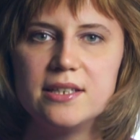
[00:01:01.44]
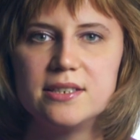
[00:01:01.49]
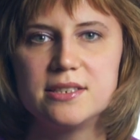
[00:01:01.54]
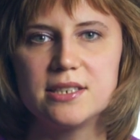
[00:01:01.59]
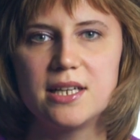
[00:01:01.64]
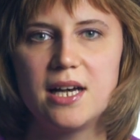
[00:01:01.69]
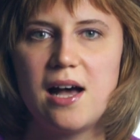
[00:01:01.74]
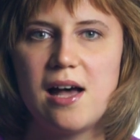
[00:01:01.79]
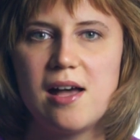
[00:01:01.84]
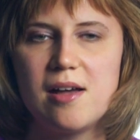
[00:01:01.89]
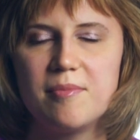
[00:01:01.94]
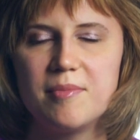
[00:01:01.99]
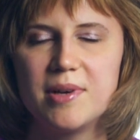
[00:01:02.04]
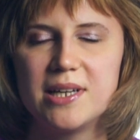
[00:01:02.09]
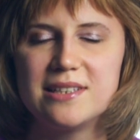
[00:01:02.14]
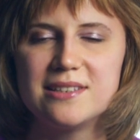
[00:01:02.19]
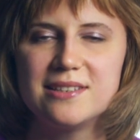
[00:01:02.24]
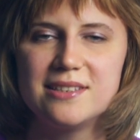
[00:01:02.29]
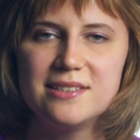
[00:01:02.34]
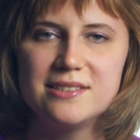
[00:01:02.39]
And I
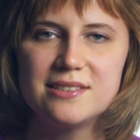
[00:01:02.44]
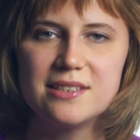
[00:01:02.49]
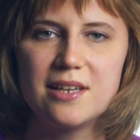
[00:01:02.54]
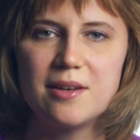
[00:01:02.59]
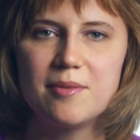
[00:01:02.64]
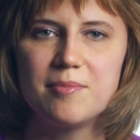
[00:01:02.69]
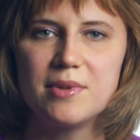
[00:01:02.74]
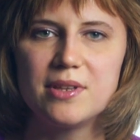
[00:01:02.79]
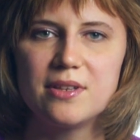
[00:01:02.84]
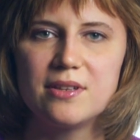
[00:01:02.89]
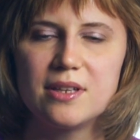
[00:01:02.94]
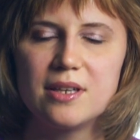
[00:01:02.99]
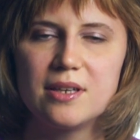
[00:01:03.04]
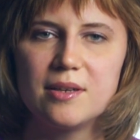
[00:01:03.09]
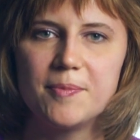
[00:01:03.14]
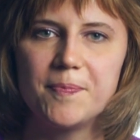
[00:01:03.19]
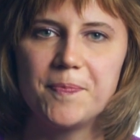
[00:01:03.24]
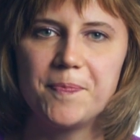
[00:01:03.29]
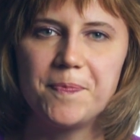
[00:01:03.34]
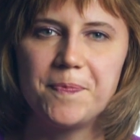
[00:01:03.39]
am
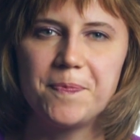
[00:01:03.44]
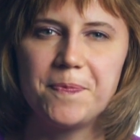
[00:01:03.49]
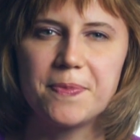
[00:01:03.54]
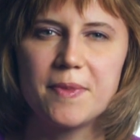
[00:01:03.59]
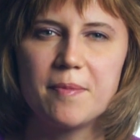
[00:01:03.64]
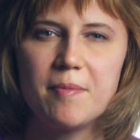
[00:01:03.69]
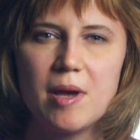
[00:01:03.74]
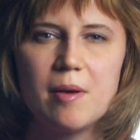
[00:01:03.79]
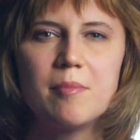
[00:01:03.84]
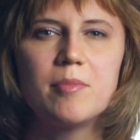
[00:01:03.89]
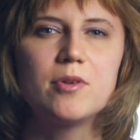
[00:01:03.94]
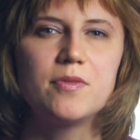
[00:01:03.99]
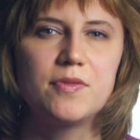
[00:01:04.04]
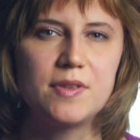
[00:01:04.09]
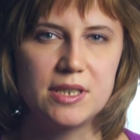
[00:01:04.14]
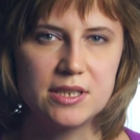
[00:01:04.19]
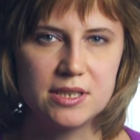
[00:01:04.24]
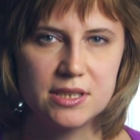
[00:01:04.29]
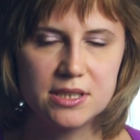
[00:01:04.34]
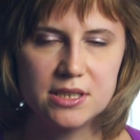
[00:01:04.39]
the member of
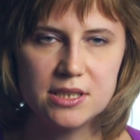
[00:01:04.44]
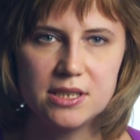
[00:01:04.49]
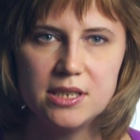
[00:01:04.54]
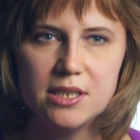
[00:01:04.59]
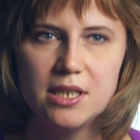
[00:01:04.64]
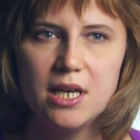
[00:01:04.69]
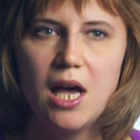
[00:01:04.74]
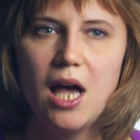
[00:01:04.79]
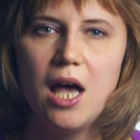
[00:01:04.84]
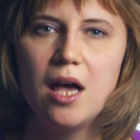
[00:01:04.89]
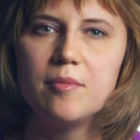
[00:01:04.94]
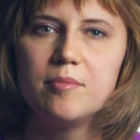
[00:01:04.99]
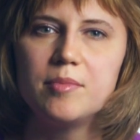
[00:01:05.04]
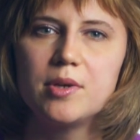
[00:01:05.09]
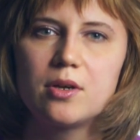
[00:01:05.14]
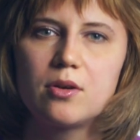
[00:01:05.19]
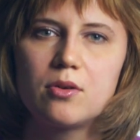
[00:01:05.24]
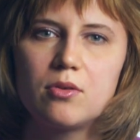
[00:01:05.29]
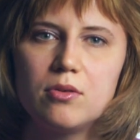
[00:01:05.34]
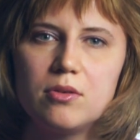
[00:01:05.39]
ESC
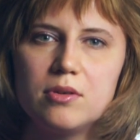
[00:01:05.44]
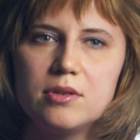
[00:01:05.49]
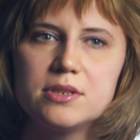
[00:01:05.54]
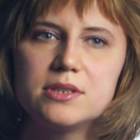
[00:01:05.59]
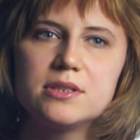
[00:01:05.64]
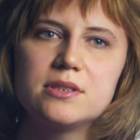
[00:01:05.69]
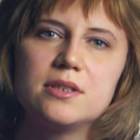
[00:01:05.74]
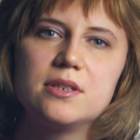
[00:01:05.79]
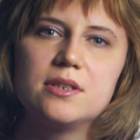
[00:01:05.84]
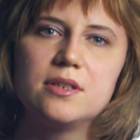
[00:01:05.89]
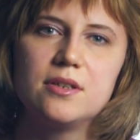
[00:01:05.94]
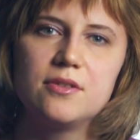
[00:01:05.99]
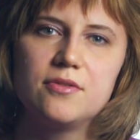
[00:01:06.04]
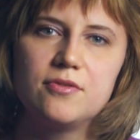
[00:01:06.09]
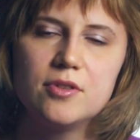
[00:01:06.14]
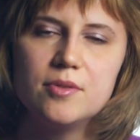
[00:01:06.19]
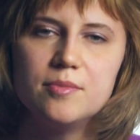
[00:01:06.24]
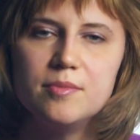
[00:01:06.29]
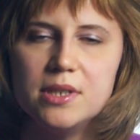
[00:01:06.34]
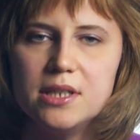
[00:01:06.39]
because
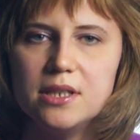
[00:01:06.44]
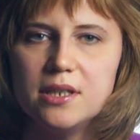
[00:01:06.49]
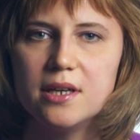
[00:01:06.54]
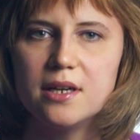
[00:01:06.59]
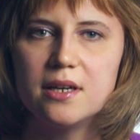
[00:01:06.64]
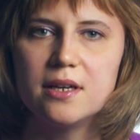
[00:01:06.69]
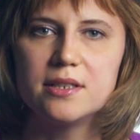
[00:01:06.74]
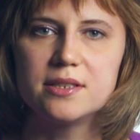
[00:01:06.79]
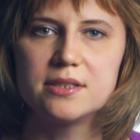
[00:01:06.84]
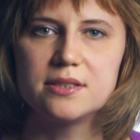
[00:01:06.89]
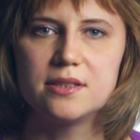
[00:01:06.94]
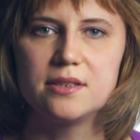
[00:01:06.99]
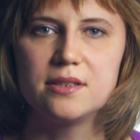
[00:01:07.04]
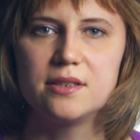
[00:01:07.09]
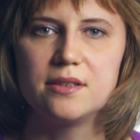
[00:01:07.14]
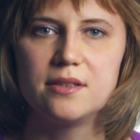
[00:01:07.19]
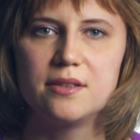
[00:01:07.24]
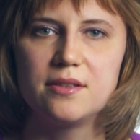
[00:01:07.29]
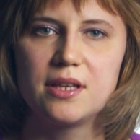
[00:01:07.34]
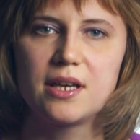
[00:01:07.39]
for me, as
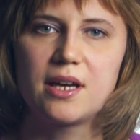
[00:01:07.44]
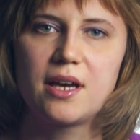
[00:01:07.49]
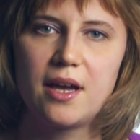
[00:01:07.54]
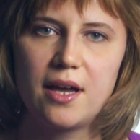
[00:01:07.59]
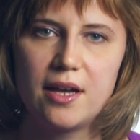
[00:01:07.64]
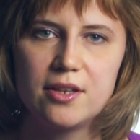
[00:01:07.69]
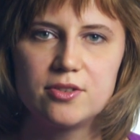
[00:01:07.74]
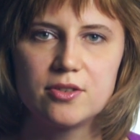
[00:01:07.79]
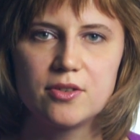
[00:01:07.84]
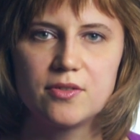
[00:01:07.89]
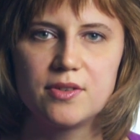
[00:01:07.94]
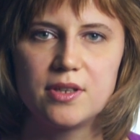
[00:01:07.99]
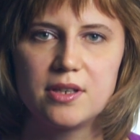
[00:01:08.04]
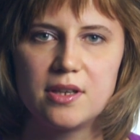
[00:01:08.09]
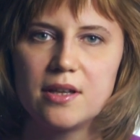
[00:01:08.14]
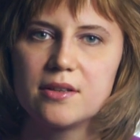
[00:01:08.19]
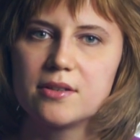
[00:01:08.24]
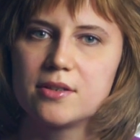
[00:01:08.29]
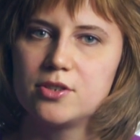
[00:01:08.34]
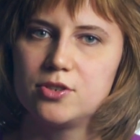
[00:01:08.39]
the head of
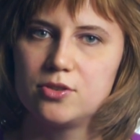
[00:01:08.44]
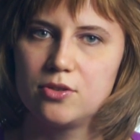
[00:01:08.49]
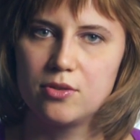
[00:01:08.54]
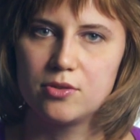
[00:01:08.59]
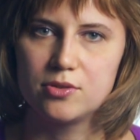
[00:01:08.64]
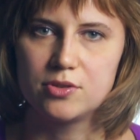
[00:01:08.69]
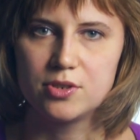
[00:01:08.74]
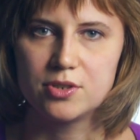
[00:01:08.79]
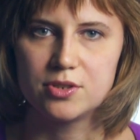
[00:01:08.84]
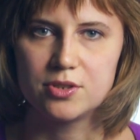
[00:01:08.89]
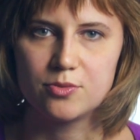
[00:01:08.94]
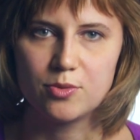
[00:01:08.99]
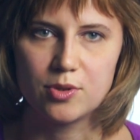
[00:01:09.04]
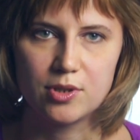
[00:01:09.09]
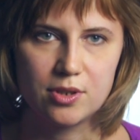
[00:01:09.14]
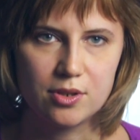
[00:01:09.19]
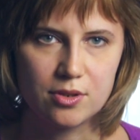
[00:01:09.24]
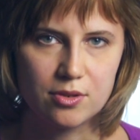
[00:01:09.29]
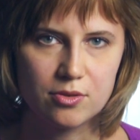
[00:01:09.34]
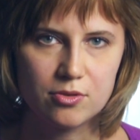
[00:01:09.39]
the Young Cardiologist
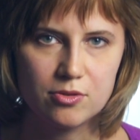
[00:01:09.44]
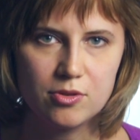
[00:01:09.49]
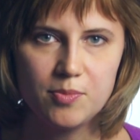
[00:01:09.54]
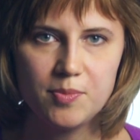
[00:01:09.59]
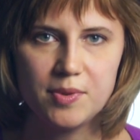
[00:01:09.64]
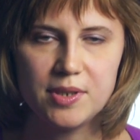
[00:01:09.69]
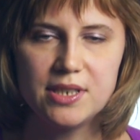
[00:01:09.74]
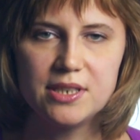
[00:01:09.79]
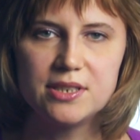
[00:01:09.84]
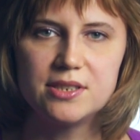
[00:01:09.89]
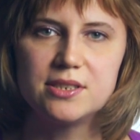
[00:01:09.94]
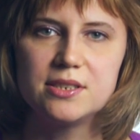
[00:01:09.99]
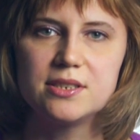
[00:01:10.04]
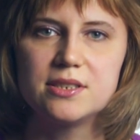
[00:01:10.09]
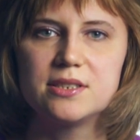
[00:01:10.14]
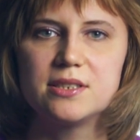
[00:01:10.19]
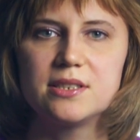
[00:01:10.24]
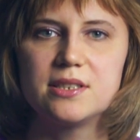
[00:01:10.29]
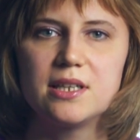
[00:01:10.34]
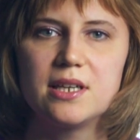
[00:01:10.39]
Working Group, it
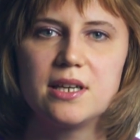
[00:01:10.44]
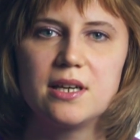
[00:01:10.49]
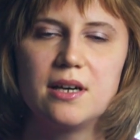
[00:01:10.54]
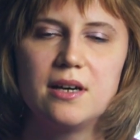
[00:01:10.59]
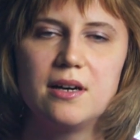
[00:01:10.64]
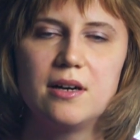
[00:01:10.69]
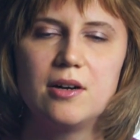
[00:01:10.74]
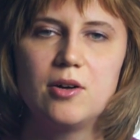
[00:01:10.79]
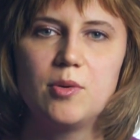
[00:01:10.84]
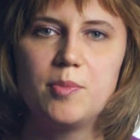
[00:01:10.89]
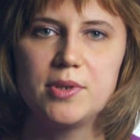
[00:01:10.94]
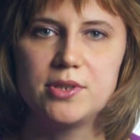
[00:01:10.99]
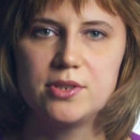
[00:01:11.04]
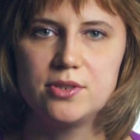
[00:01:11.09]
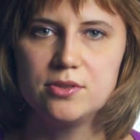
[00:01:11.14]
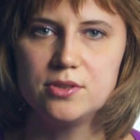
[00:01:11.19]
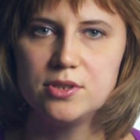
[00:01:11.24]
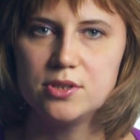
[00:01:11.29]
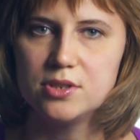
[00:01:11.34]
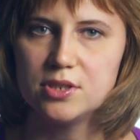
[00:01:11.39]
is the
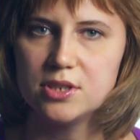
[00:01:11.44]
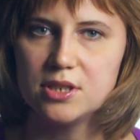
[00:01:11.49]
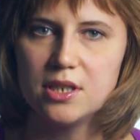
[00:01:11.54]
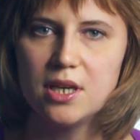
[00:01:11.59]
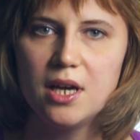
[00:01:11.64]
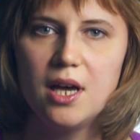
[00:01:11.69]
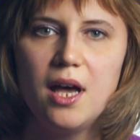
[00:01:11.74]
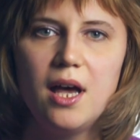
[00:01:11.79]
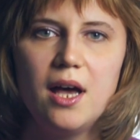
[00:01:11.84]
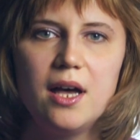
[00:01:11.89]
opportunity